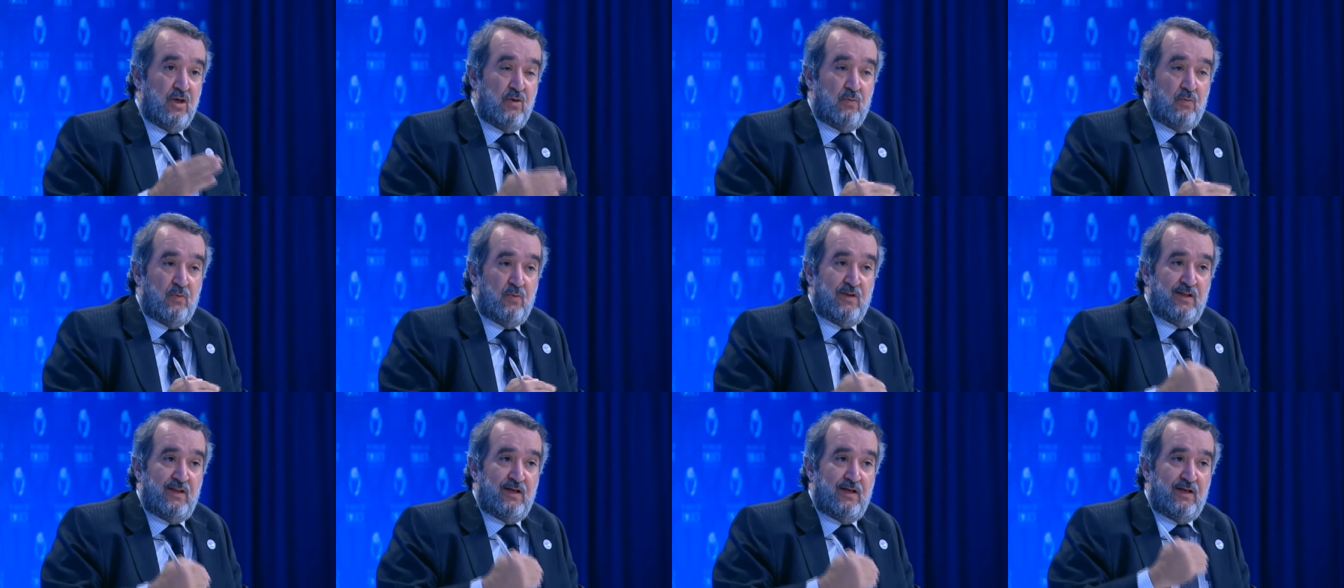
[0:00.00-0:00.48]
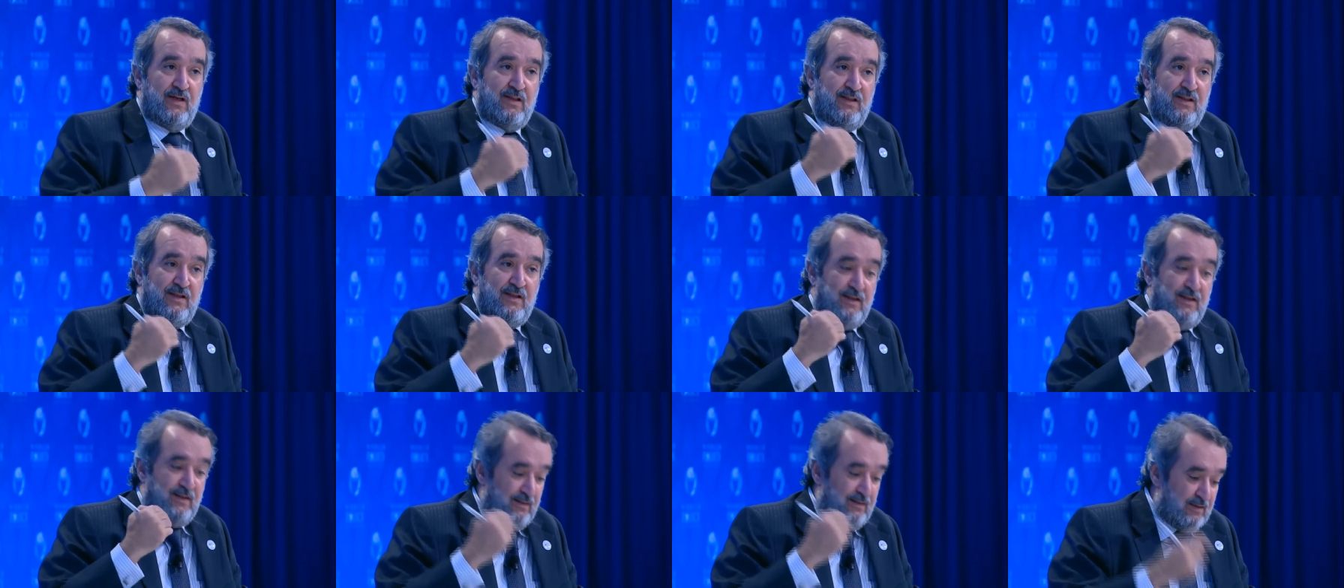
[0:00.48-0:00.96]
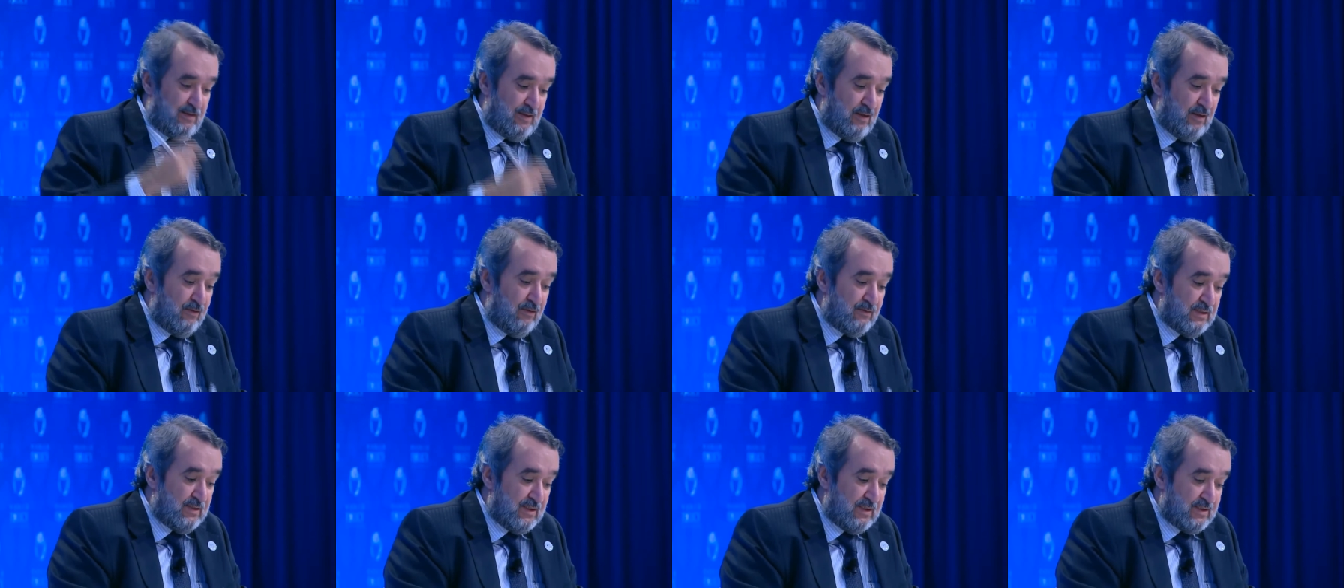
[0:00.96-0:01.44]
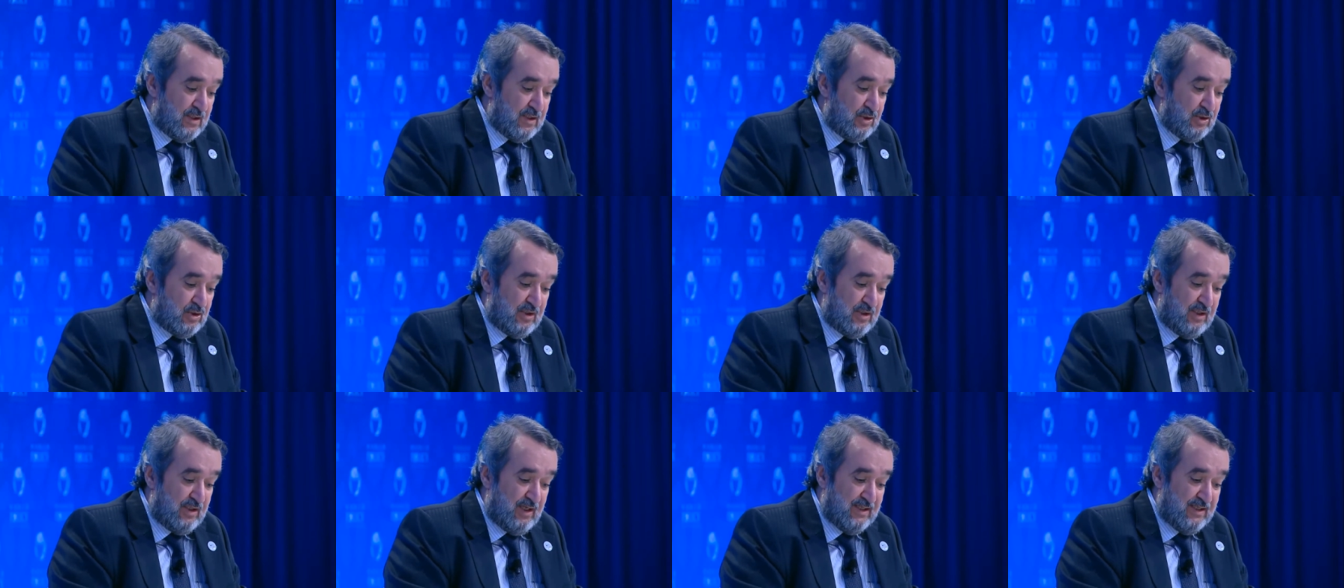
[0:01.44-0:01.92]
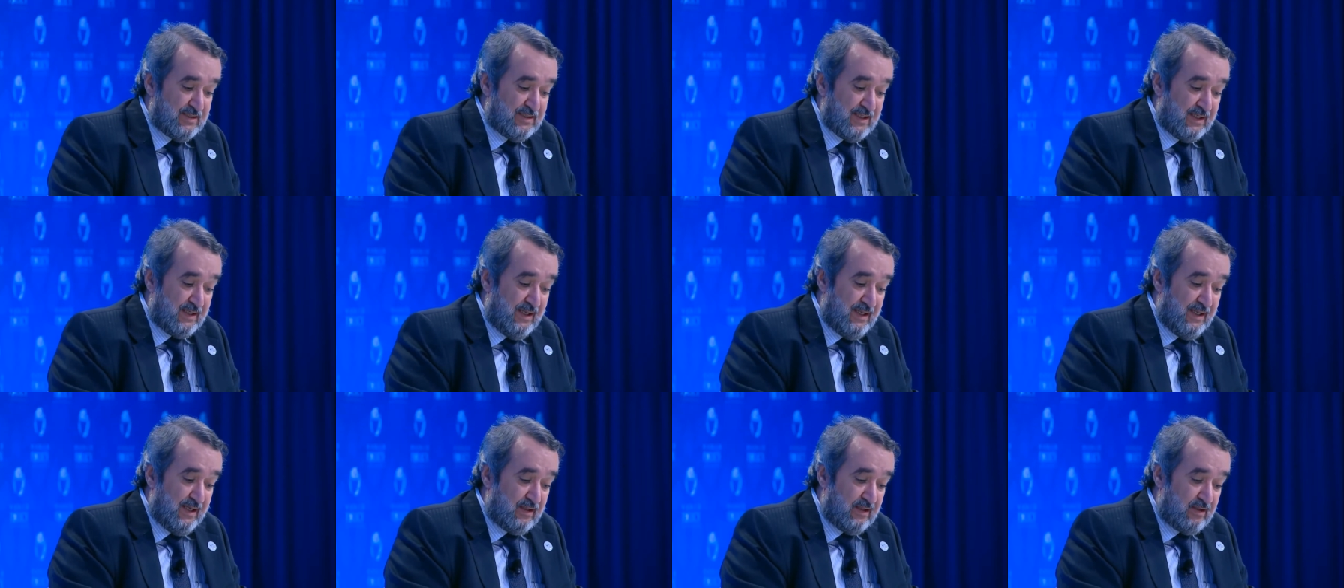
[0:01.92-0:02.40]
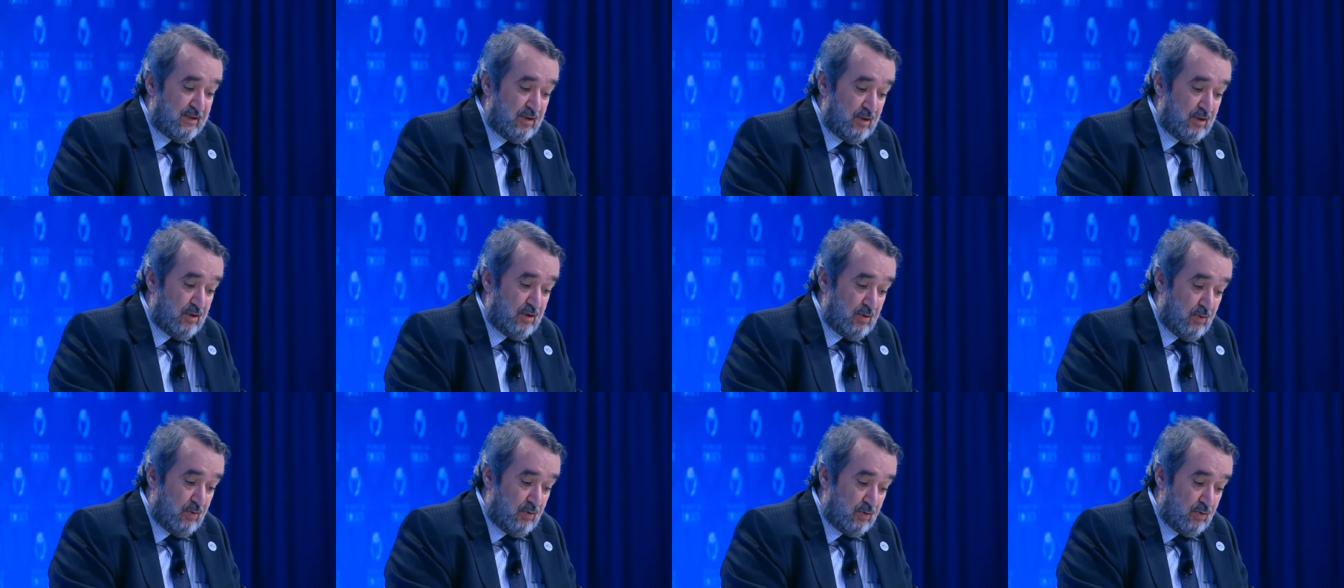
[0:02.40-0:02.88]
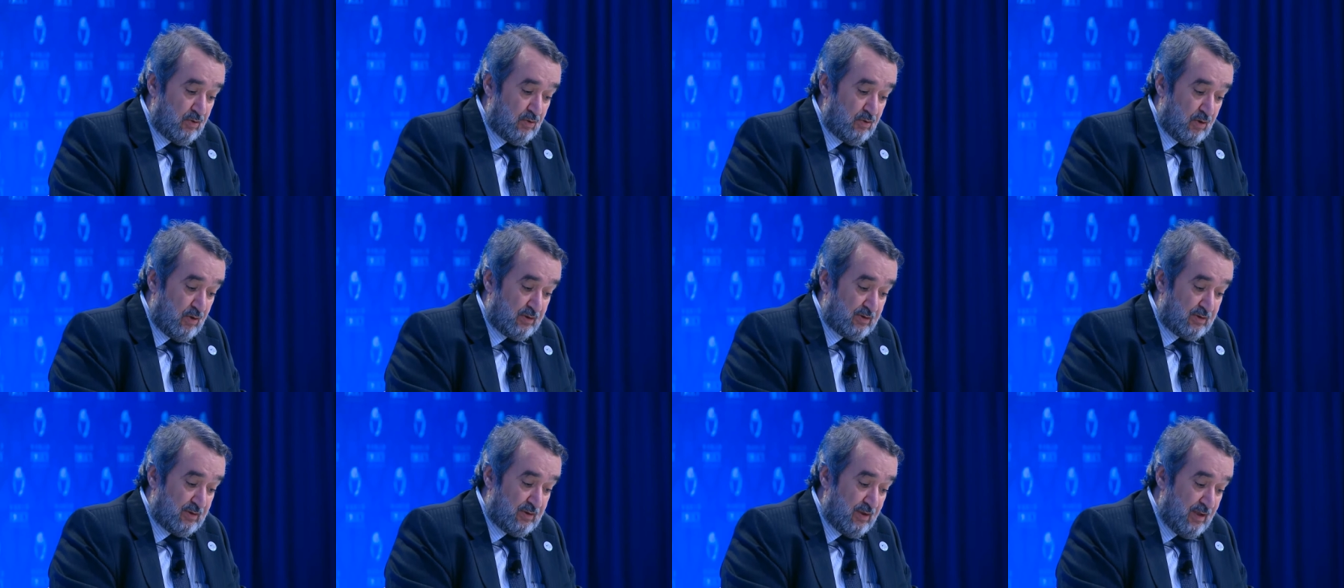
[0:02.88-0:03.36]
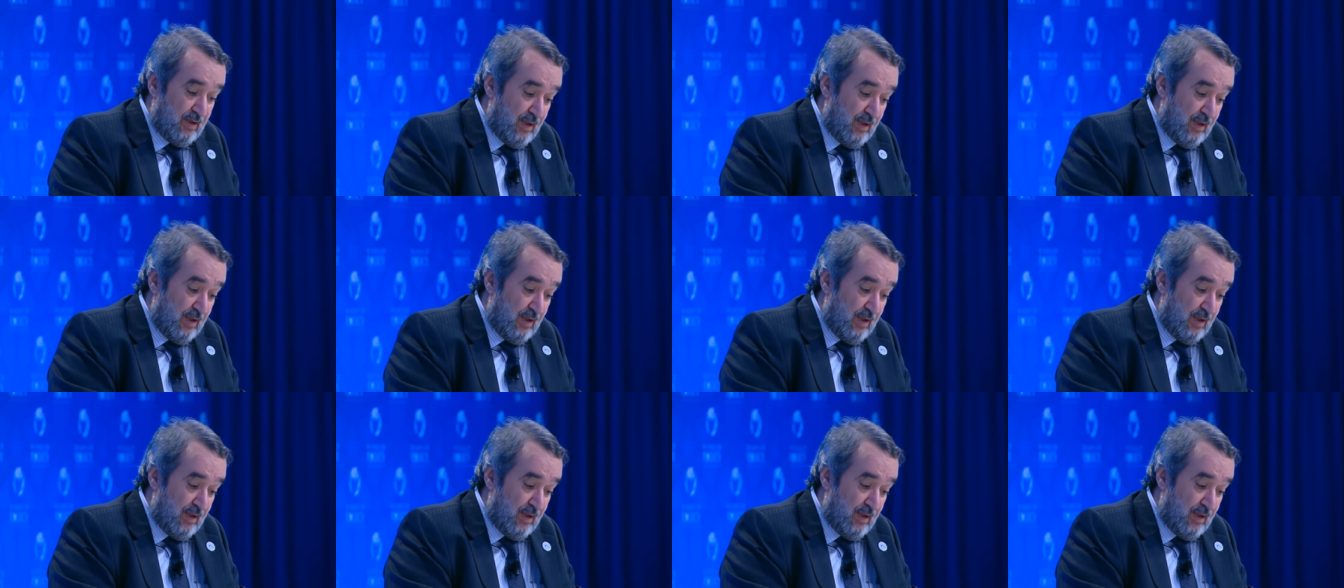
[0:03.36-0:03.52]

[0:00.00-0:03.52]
whether the deal of the century has a clarity or not.